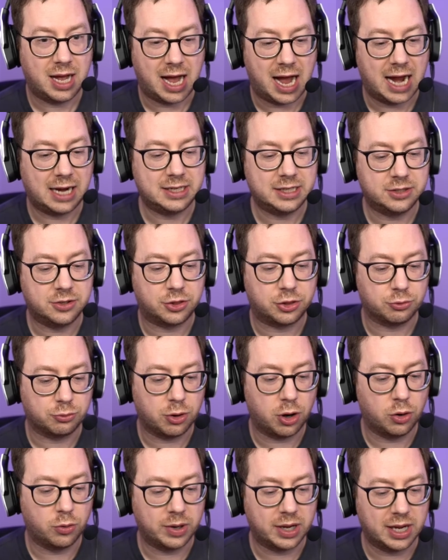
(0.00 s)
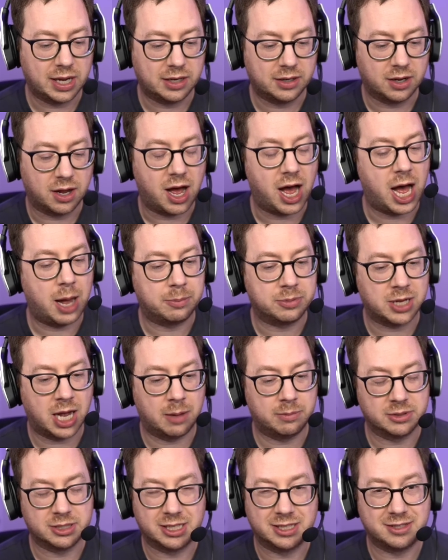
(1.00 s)
I need to throw in
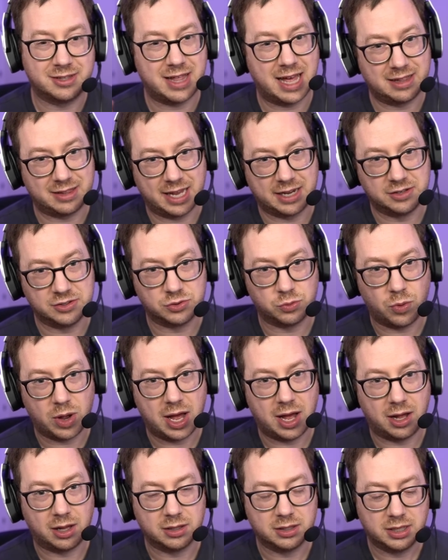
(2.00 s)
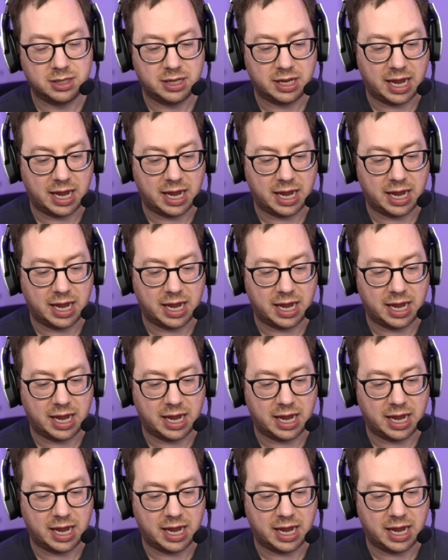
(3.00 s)
Hobgoblin into that lane as well